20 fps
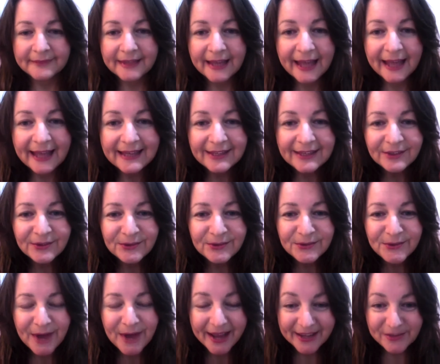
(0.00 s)

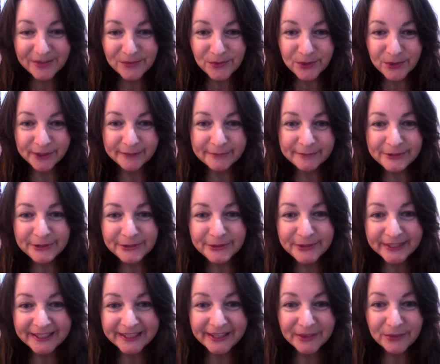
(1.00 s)
Hello and welcome to
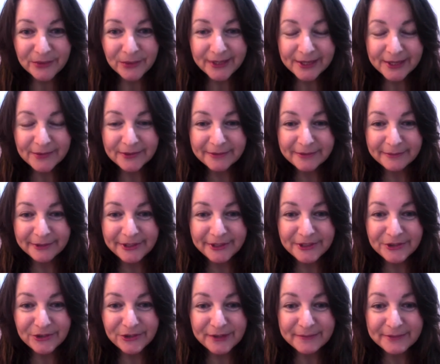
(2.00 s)
another week with Mary's
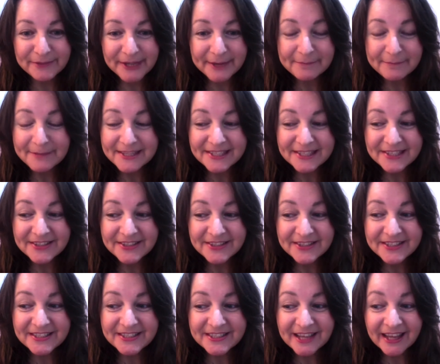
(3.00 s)
Dreamtime
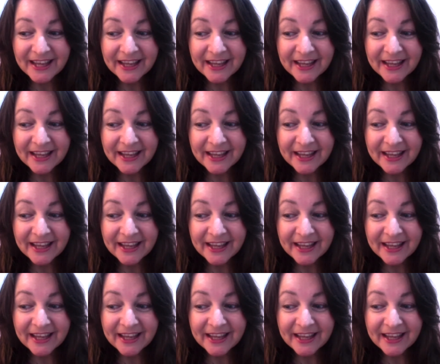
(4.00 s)
Messages.